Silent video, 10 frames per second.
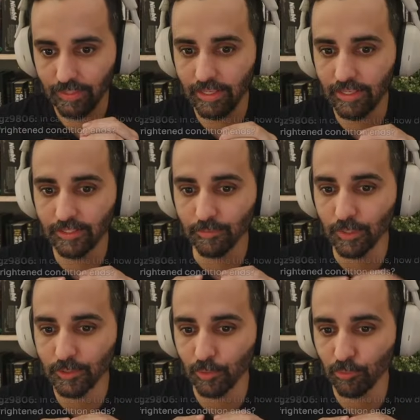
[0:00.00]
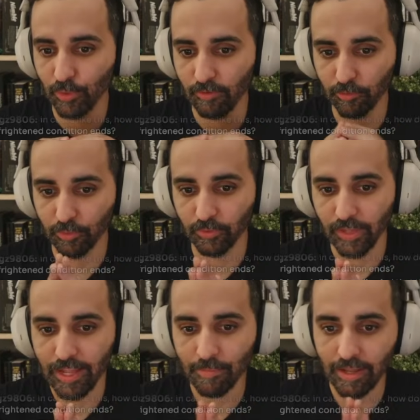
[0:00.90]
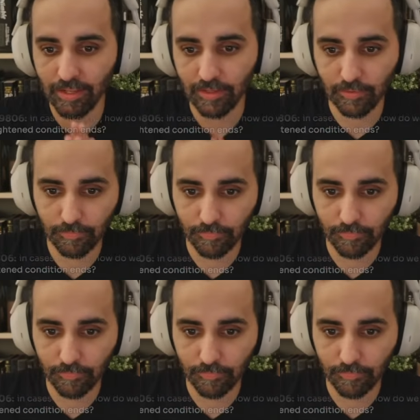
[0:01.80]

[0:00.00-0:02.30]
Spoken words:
is much more preferable. Hey, Maia.